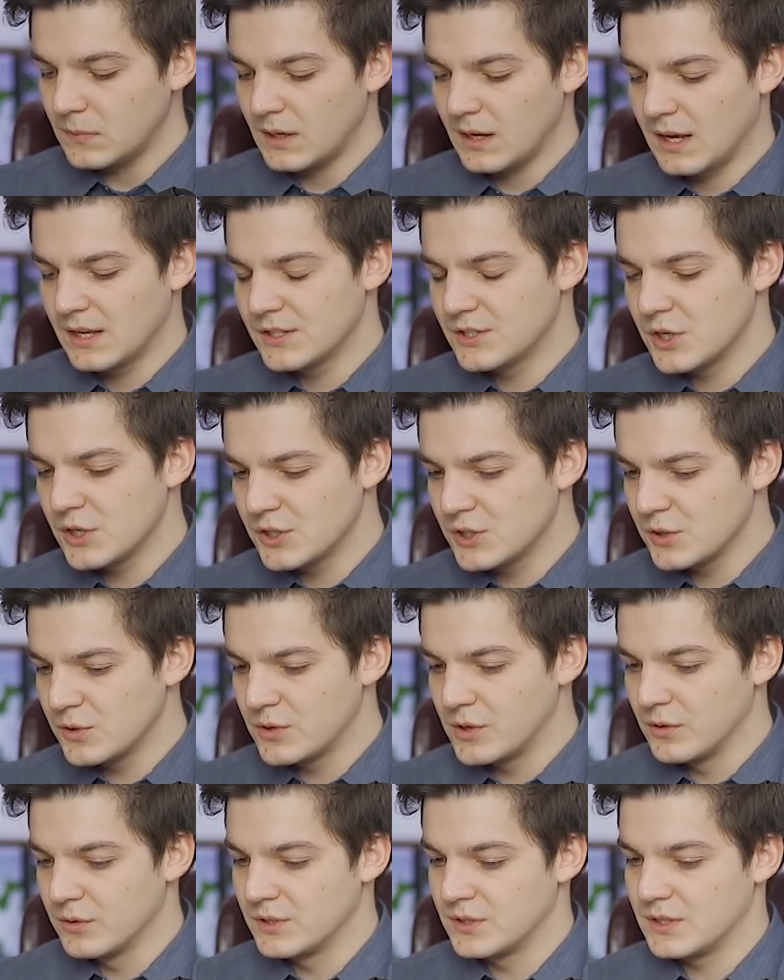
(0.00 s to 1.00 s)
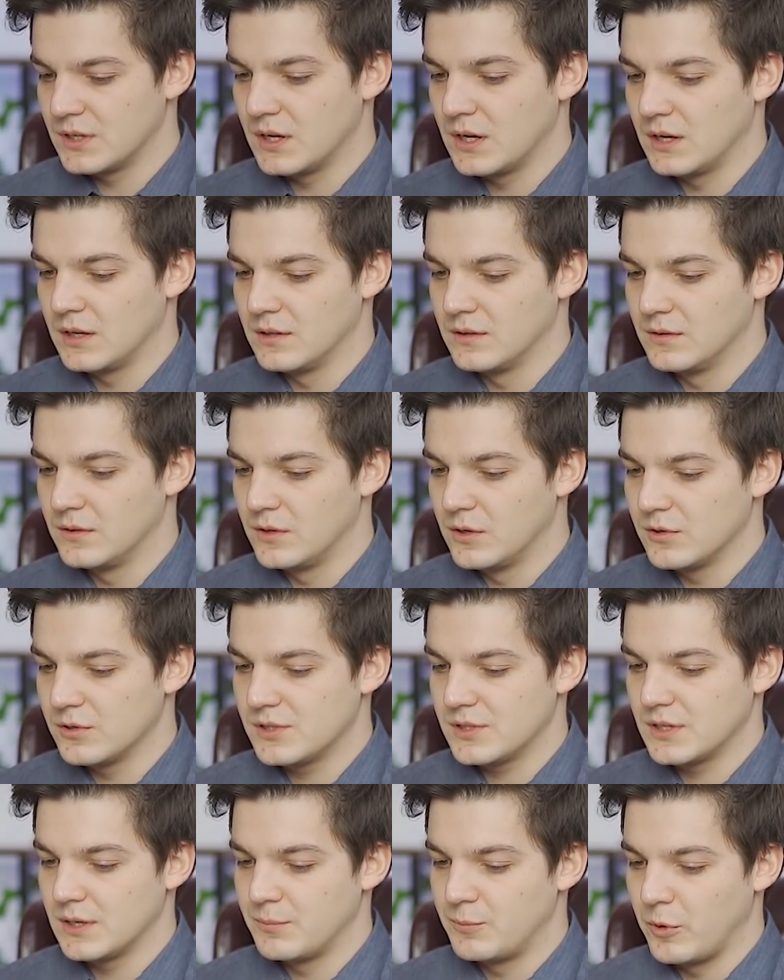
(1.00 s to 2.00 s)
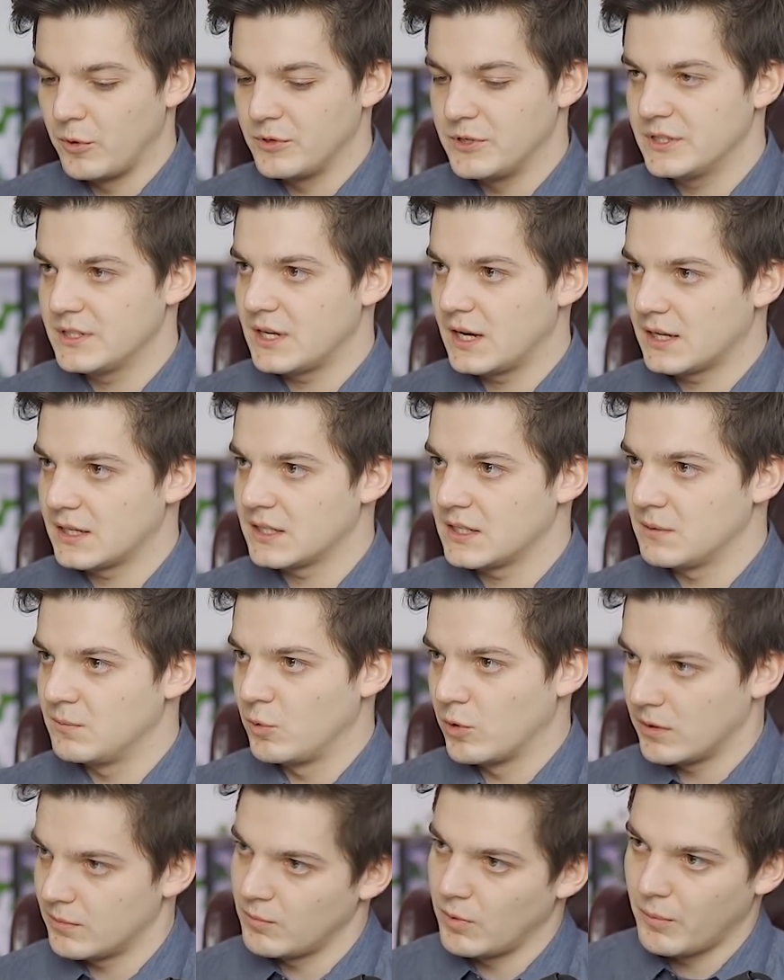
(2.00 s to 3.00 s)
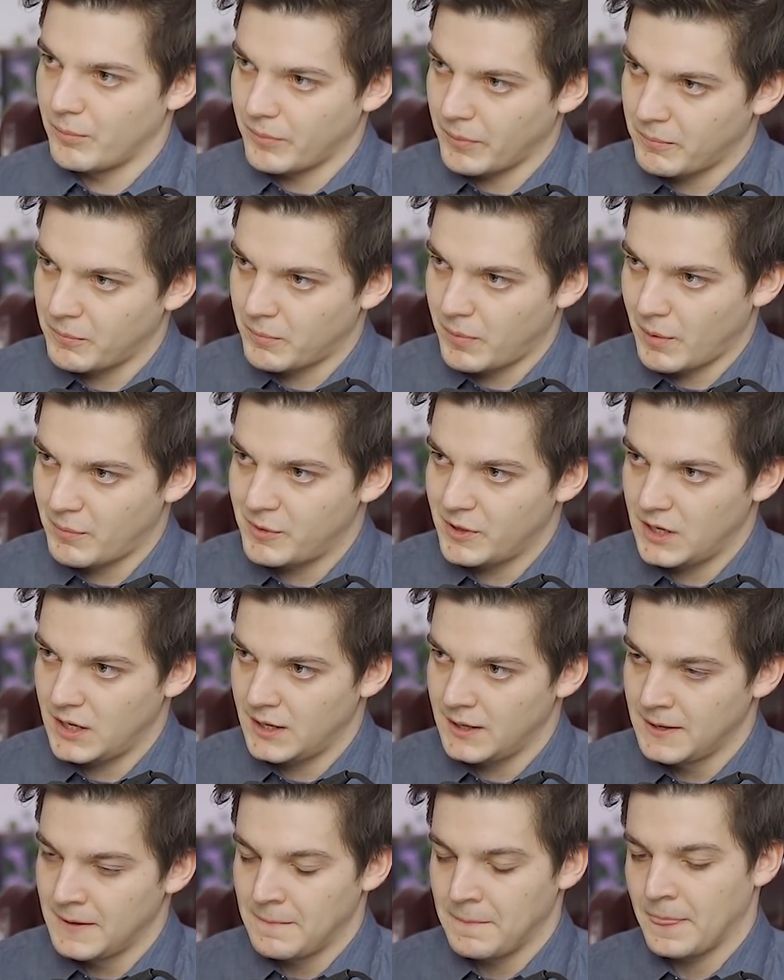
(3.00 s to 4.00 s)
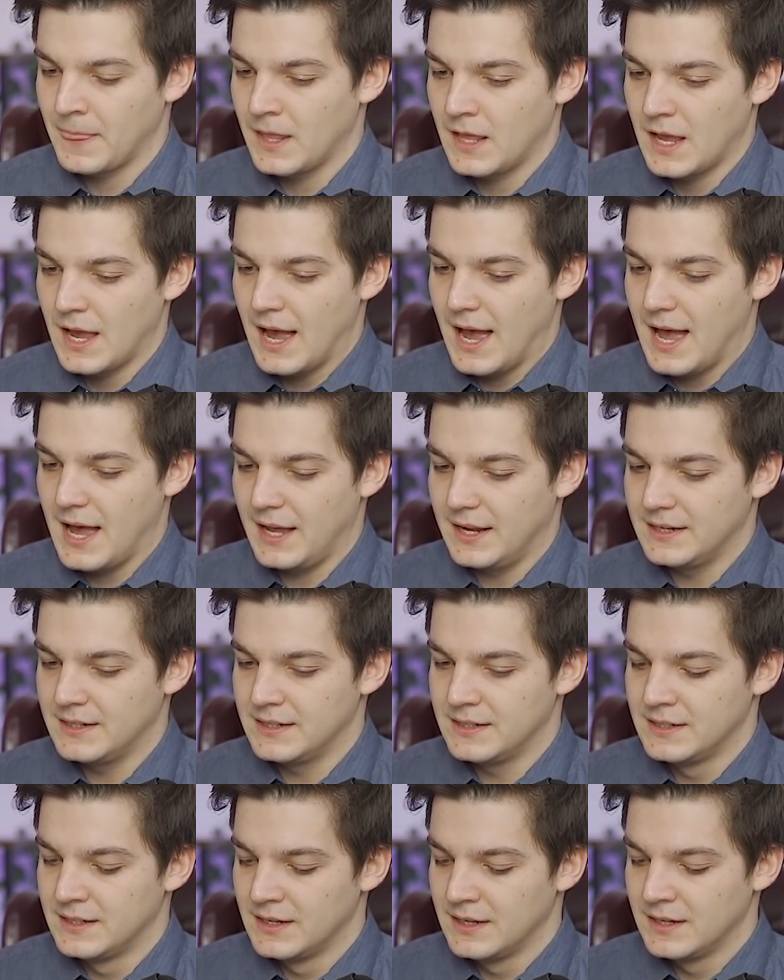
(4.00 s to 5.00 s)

And so those approaches are getting more and more popular, and